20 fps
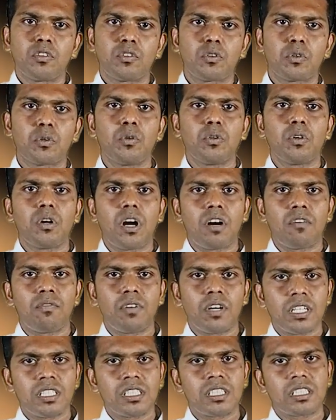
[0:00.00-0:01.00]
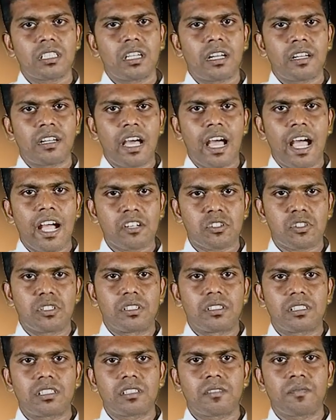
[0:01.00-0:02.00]
through our words and
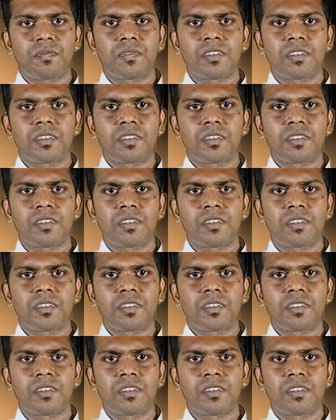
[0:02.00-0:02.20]
actions.